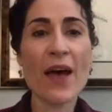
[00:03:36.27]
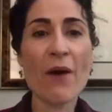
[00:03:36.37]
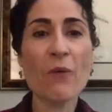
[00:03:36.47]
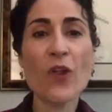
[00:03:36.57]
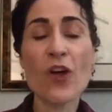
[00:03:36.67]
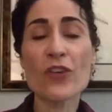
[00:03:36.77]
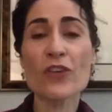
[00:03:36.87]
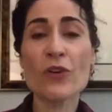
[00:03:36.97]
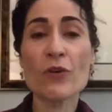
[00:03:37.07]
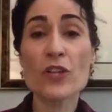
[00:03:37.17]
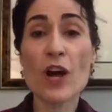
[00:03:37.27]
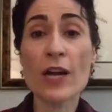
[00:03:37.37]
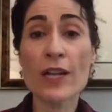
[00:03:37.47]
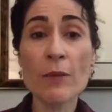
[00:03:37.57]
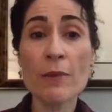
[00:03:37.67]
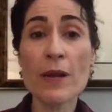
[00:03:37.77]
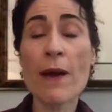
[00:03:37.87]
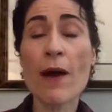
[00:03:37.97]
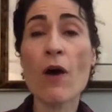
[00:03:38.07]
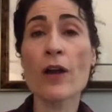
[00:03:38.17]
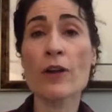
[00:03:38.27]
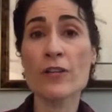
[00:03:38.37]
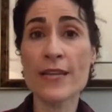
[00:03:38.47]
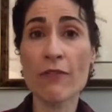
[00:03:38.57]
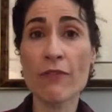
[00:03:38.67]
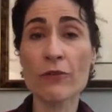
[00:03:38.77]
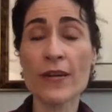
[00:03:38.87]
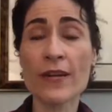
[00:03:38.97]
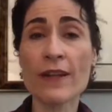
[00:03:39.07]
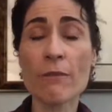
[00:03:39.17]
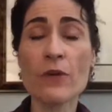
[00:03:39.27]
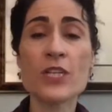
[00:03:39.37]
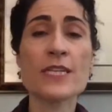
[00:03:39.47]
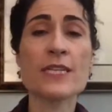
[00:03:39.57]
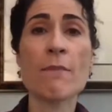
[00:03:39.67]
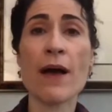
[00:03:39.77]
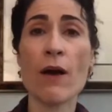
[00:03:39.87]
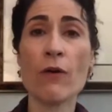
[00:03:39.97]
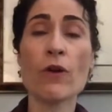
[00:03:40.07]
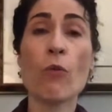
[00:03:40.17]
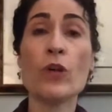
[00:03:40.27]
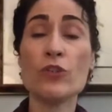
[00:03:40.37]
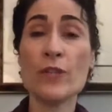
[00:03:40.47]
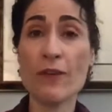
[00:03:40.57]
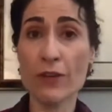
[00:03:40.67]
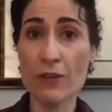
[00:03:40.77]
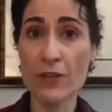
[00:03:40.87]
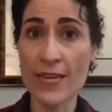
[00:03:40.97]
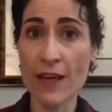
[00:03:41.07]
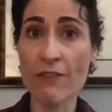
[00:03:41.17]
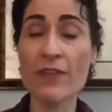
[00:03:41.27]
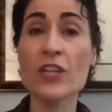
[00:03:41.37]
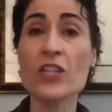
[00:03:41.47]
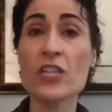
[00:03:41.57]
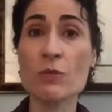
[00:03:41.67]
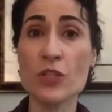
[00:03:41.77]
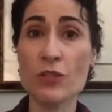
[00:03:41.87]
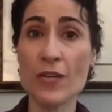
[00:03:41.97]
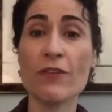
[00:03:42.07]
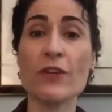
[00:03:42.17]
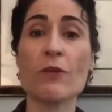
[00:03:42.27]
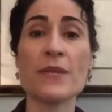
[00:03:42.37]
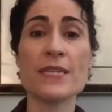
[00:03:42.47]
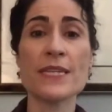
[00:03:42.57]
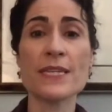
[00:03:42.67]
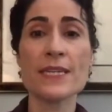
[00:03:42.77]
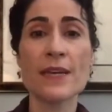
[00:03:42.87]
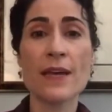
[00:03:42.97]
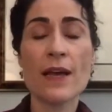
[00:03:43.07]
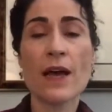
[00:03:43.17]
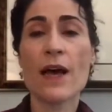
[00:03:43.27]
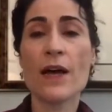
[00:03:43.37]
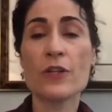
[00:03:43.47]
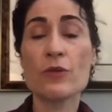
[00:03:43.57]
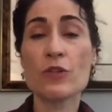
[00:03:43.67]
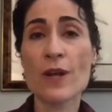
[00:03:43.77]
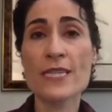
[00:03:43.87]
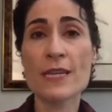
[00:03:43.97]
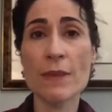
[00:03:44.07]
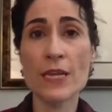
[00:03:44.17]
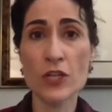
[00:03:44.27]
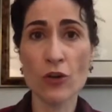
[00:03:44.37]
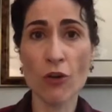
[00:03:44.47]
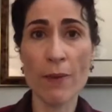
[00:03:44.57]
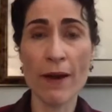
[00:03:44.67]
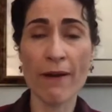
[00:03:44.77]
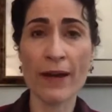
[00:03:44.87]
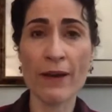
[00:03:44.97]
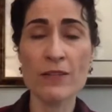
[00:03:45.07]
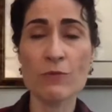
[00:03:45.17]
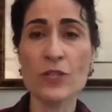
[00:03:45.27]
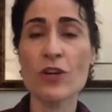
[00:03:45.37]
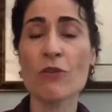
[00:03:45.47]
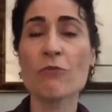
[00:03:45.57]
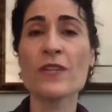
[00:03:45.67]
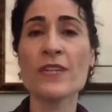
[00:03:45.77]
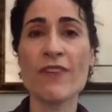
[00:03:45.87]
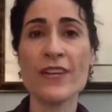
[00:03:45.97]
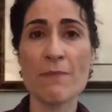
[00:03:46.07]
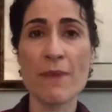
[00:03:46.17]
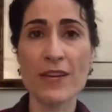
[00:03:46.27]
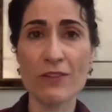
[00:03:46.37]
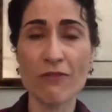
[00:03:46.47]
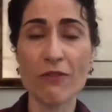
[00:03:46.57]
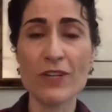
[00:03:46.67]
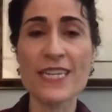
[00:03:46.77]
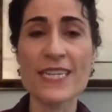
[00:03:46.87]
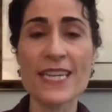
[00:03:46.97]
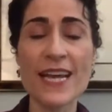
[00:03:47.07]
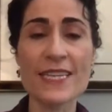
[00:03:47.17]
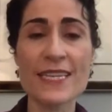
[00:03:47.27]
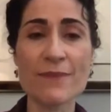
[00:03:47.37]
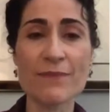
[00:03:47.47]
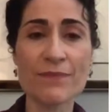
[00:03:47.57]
We'll also talk a little bit about Honor Self curriculum, which is about what you need for yourself, not just what you need for your business, to address some internal barriers, which are really fundamental for success.